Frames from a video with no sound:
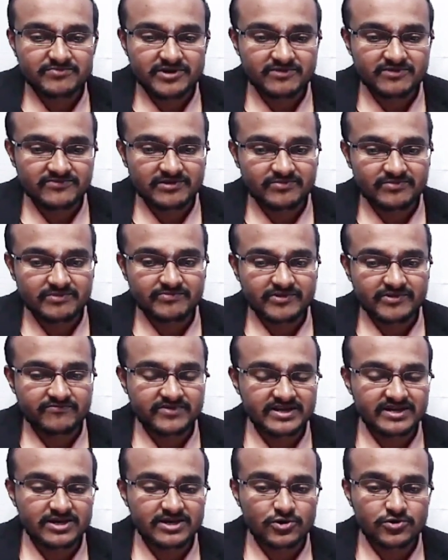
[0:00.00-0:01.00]
people will be
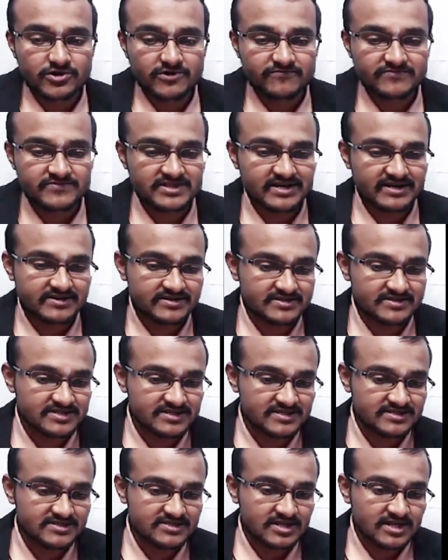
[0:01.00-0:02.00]
preferring out of
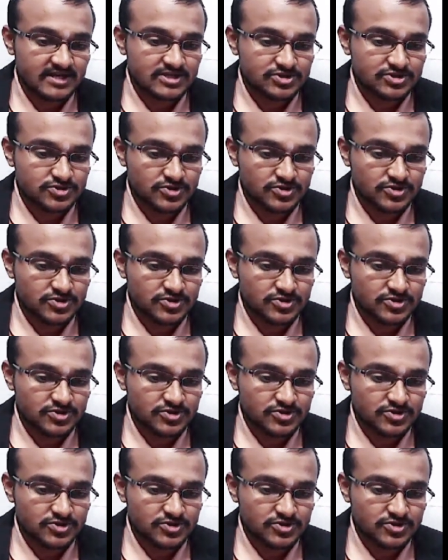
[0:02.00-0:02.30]
36.